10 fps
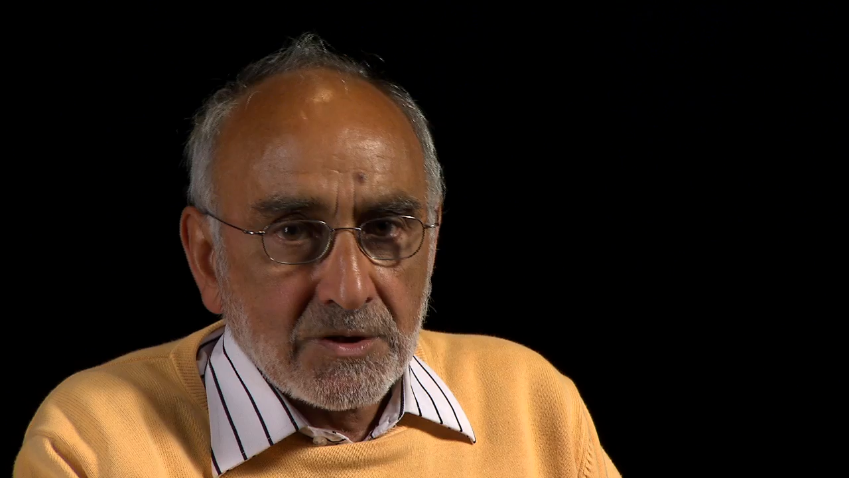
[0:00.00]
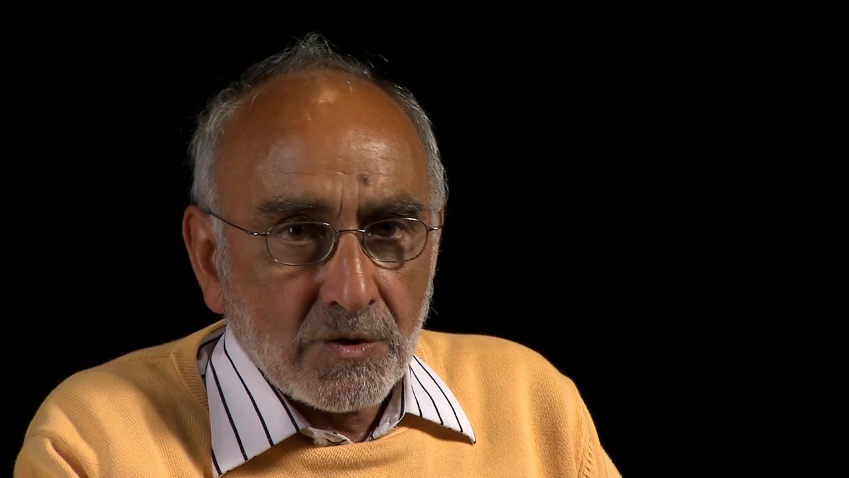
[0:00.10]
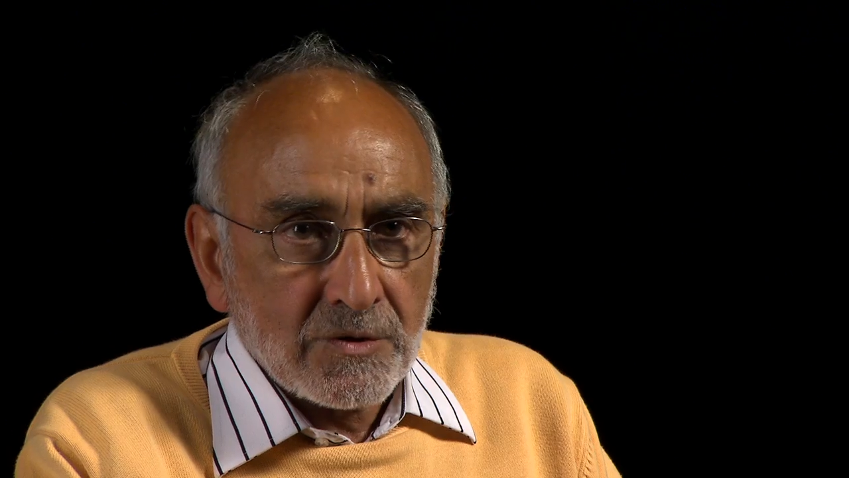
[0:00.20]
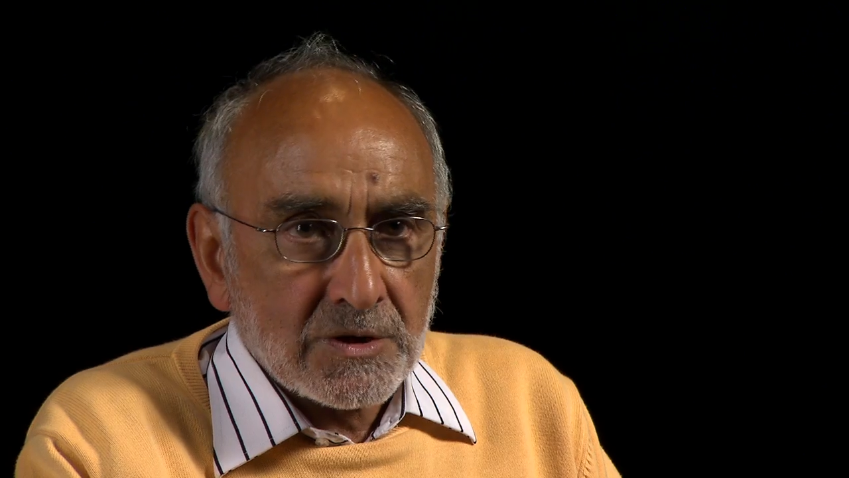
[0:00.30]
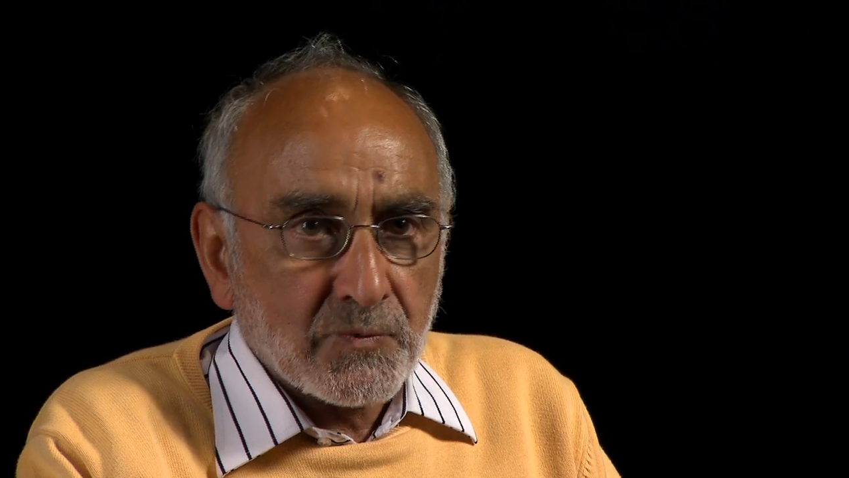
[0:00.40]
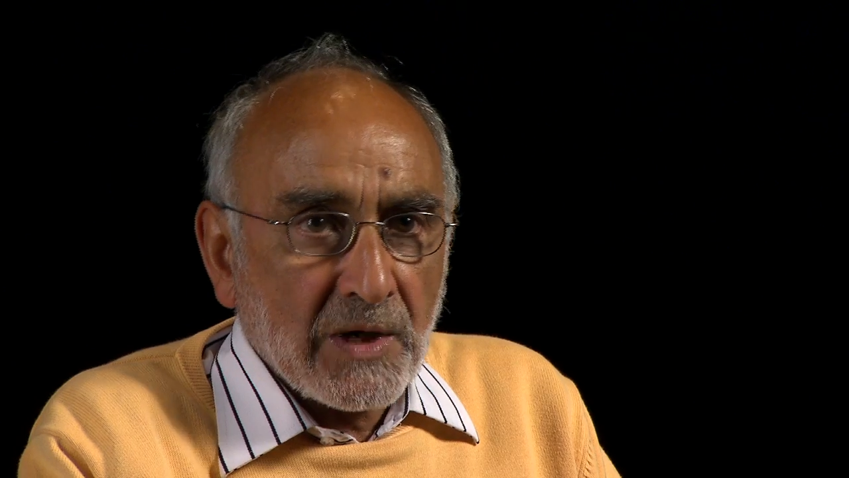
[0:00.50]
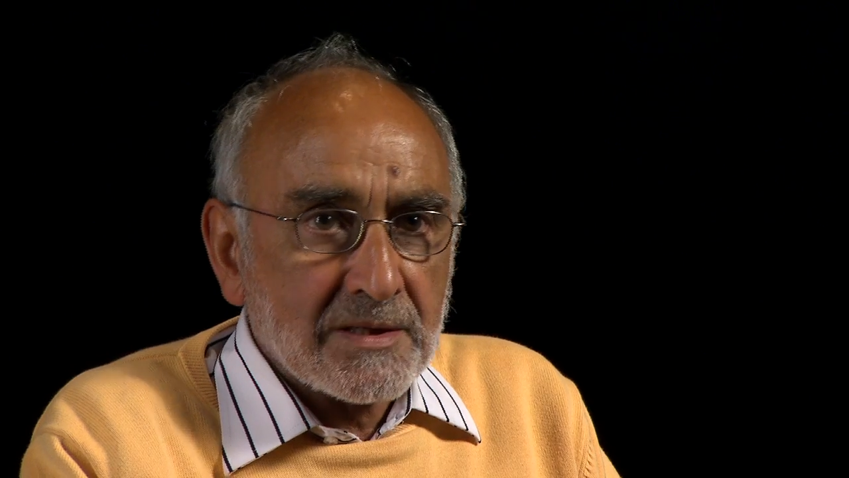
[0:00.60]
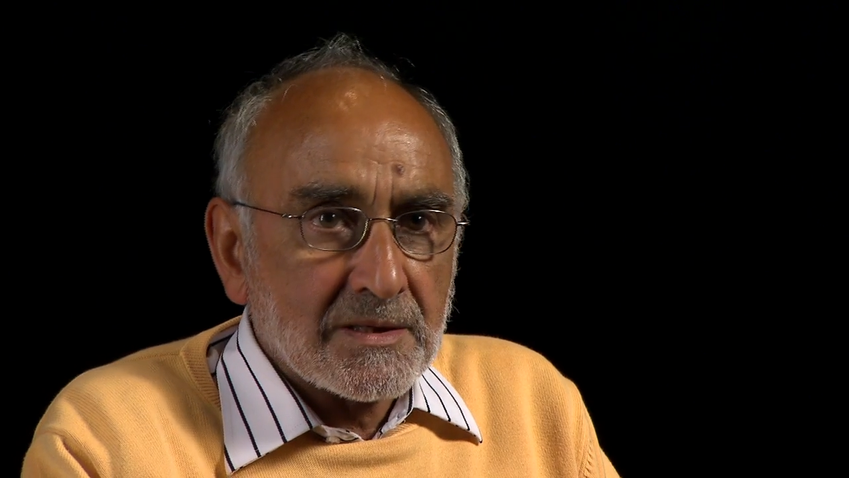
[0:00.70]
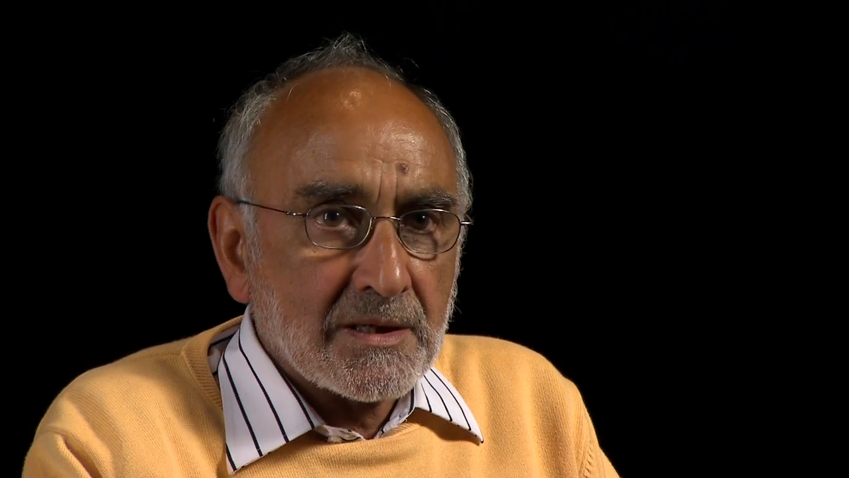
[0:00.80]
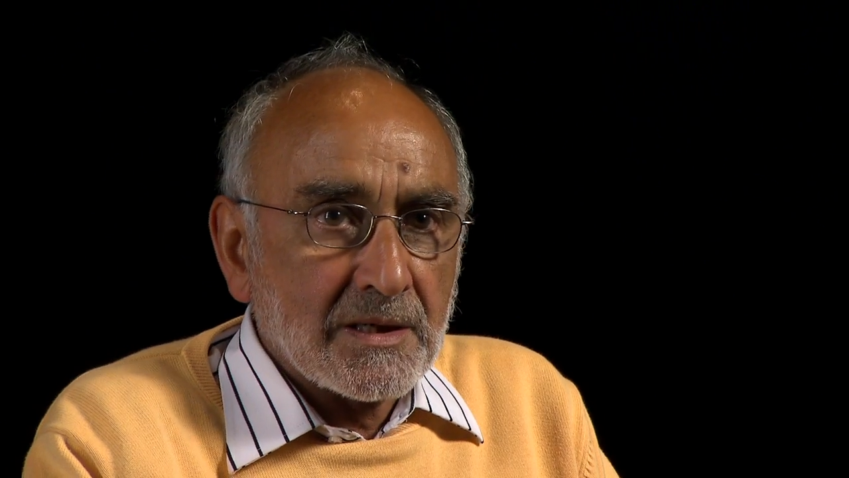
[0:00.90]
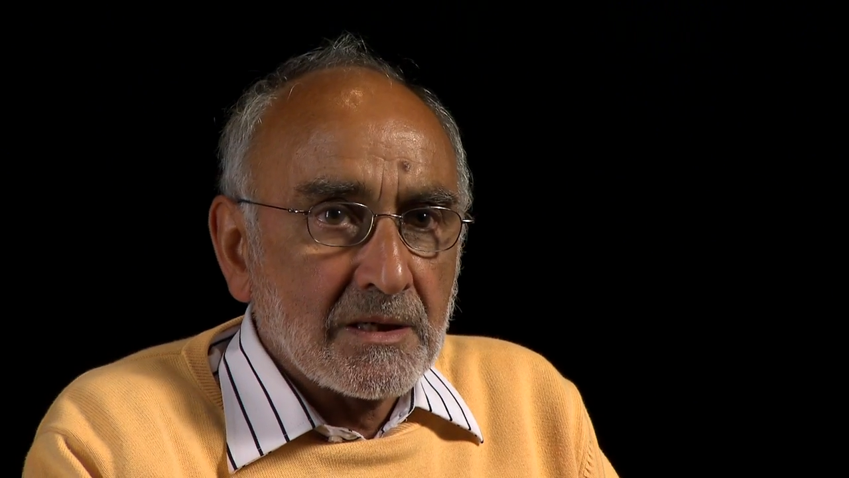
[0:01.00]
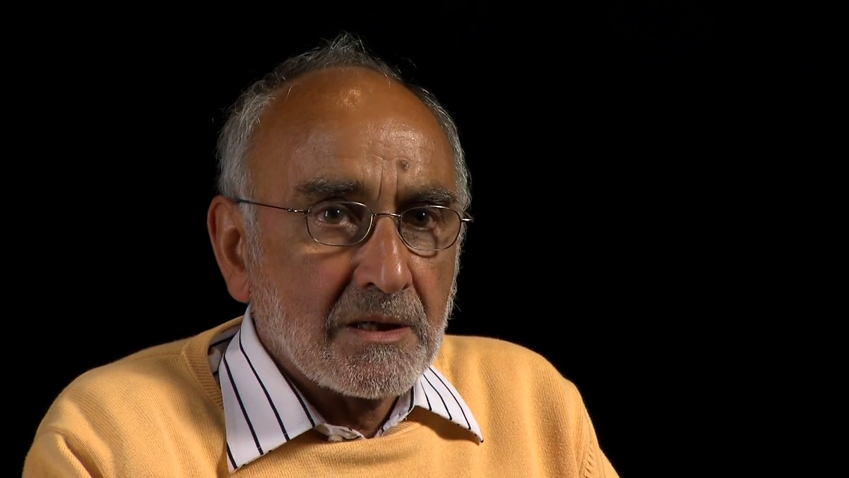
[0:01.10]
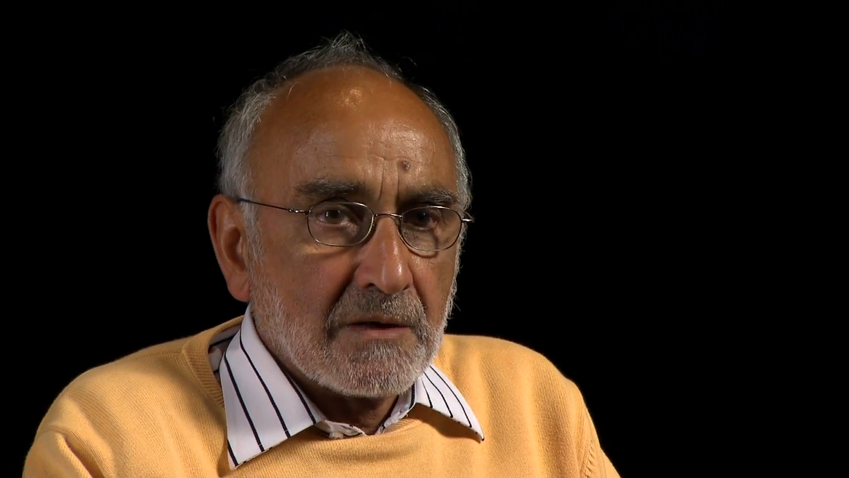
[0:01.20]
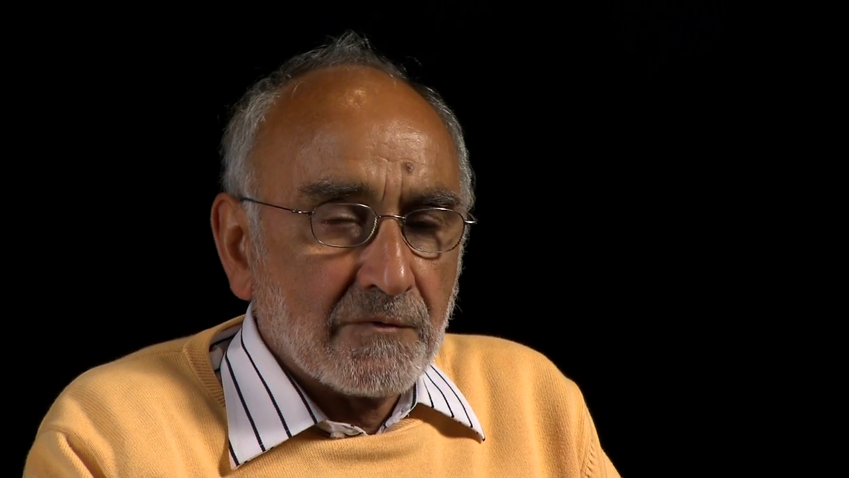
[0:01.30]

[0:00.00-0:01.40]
used presently